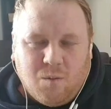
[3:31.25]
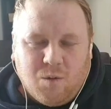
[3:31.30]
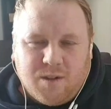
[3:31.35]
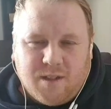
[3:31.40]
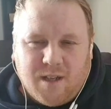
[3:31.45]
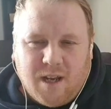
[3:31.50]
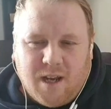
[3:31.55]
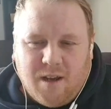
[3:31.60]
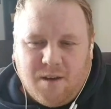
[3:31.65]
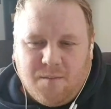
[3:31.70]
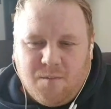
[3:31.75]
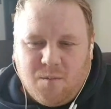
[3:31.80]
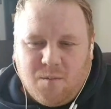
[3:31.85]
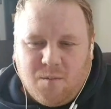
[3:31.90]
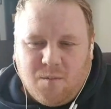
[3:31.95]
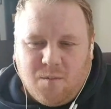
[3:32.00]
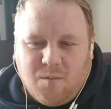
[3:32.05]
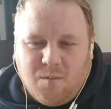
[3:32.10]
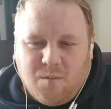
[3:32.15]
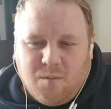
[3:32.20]
there
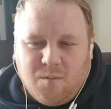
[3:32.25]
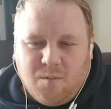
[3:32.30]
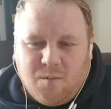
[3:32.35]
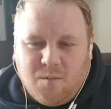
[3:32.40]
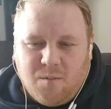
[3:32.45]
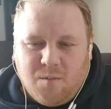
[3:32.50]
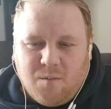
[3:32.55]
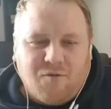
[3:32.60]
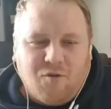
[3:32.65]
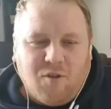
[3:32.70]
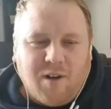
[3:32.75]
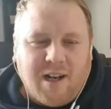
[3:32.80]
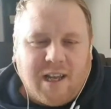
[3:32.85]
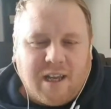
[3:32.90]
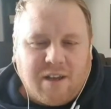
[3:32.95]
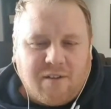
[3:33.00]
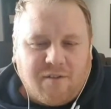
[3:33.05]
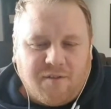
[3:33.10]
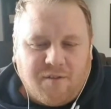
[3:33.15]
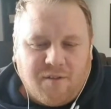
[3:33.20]
a shade of
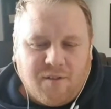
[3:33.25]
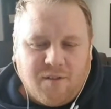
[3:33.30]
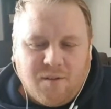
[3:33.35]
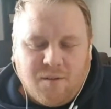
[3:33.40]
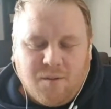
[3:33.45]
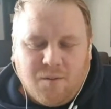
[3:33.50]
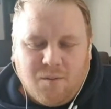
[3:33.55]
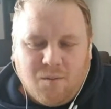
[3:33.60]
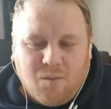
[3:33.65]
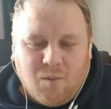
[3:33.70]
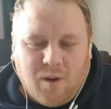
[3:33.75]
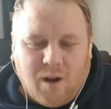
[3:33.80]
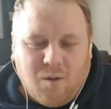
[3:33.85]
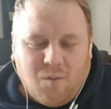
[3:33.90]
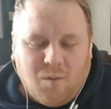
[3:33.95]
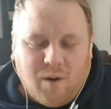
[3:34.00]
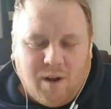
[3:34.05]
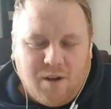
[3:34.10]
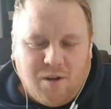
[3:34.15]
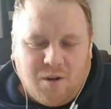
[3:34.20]
relief
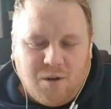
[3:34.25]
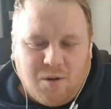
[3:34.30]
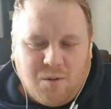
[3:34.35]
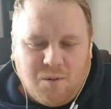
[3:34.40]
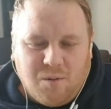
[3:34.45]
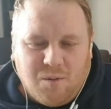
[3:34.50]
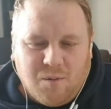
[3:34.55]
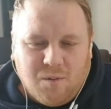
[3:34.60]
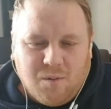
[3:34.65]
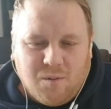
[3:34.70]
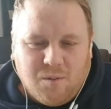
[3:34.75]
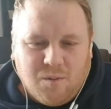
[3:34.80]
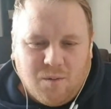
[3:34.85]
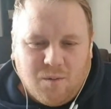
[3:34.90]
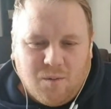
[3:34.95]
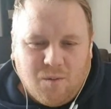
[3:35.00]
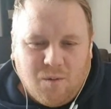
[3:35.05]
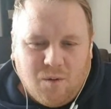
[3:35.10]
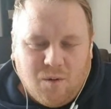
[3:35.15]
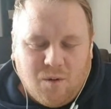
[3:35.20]
when you,
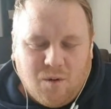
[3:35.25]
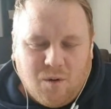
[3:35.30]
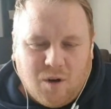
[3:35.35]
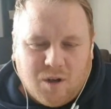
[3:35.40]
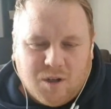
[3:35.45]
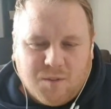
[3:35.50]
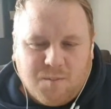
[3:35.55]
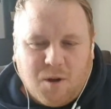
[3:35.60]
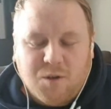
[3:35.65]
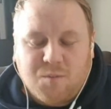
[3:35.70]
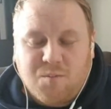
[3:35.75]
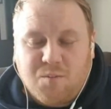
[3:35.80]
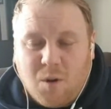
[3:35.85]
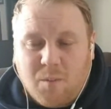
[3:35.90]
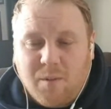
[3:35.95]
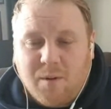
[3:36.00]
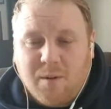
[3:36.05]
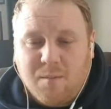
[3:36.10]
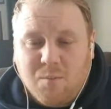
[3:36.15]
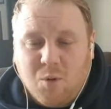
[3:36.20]
I suppose
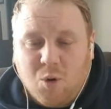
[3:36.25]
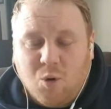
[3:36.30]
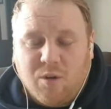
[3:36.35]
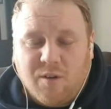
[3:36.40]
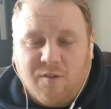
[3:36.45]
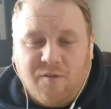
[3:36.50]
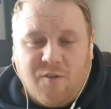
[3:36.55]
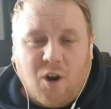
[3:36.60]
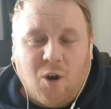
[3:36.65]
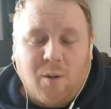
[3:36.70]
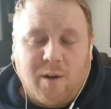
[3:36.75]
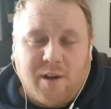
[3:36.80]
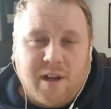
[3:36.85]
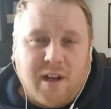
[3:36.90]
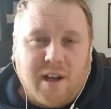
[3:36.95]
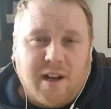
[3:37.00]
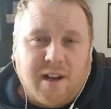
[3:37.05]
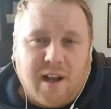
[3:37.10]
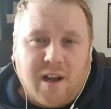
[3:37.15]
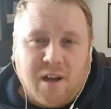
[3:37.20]
probably more the following
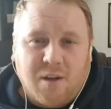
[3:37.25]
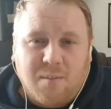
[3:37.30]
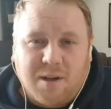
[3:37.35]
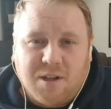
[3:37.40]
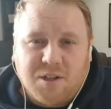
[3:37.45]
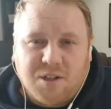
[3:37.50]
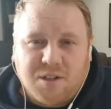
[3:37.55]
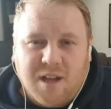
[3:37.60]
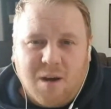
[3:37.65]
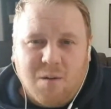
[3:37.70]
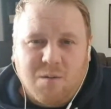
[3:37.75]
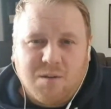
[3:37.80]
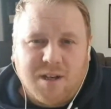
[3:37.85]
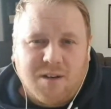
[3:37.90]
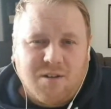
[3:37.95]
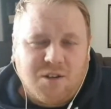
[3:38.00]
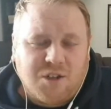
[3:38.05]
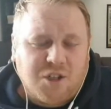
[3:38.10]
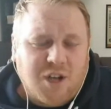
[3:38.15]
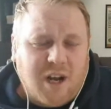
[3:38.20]
year now you mentioned that, was
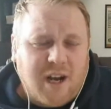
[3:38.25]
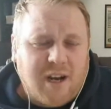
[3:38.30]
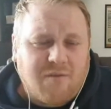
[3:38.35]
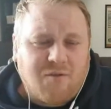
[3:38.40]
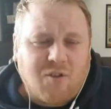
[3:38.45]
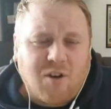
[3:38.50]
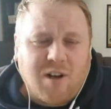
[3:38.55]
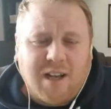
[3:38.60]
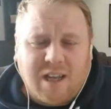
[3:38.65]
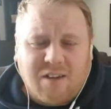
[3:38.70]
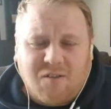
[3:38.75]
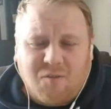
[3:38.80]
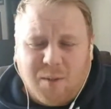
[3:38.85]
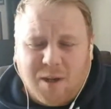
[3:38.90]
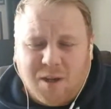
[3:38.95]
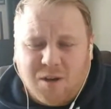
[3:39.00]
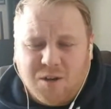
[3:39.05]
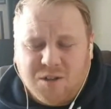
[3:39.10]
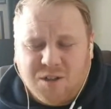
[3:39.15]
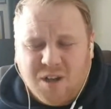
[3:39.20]
there a shade of relief?
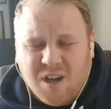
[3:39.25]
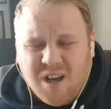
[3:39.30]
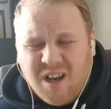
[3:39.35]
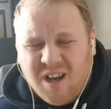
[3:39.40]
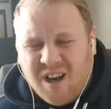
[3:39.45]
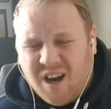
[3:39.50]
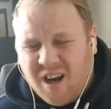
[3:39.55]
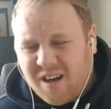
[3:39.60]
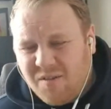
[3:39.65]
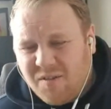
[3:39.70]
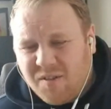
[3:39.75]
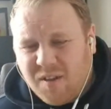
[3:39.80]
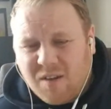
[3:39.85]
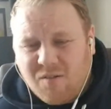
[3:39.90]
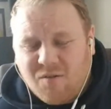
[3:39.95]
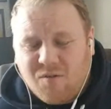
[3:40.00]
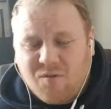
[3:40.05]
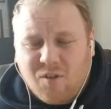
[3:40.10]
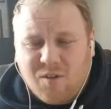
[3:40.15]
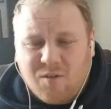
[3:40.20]
Because I don't think
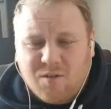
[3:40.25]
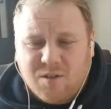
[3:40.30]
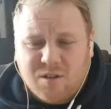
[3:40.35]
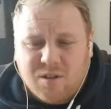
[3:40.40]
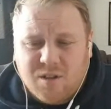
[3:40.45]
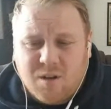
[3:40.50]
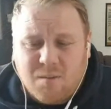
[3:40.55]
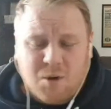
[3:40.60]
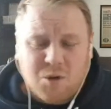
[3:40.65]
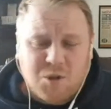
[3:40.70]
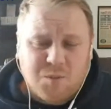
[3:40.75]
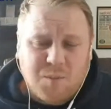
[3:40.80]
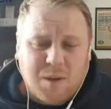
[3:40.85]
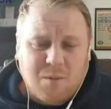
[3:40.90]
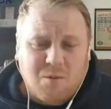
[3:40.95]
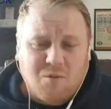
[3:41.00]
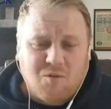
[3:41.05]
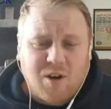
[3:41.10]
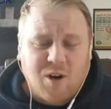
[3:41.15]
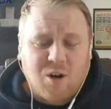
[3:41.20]
most
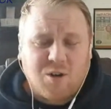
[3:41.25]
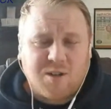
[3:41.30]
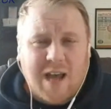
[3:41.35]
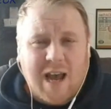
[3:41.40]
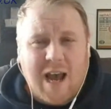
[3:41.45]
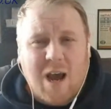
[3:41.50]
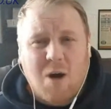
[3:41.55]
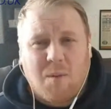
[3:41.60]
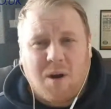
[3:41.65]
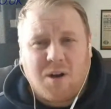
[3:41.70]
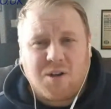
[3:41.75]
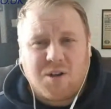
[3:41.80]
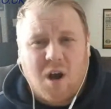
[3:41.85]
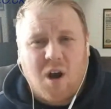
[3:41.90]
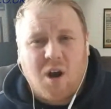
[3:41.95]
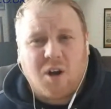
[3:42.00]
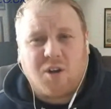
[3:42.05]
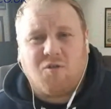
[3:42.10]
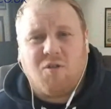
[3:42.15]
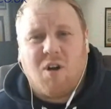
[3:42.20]
people realise how much
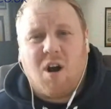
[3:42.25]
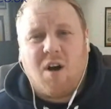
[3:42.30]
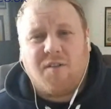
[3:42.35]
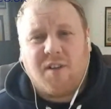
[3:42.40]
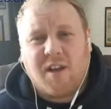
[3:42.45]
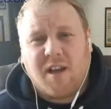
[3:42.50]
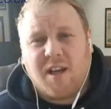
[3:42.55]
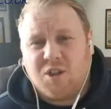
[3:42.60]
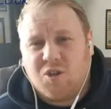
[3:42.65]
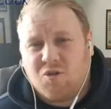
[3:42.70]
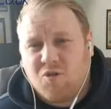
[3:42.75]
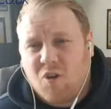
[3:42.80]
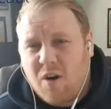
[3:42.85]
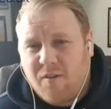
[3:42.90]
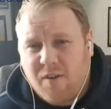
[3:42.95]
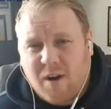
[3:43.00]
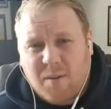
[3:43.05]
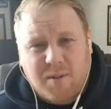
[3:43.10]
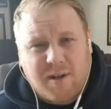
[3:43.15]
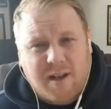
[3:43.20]
hard graft it is
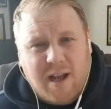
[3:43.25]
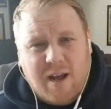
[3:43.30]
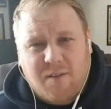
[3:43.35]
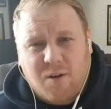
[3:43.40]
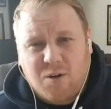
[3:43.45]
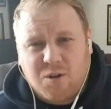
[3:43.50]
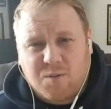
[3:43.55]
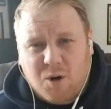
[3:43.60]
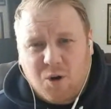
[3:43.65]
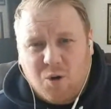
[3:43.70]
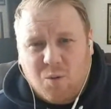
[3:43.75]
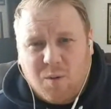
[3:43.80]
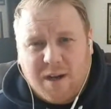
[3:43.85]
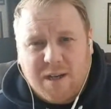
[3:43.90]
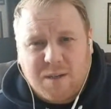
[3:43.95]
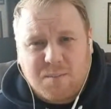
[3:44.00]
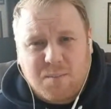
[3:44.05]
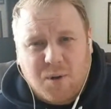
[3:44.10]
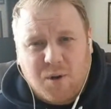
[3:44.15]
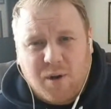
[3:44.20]
driving up and down those
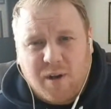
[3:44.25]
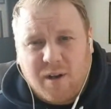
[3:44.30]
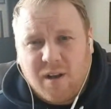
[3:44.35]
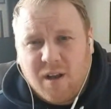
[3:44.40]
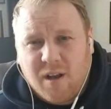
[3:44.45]
motorways, putting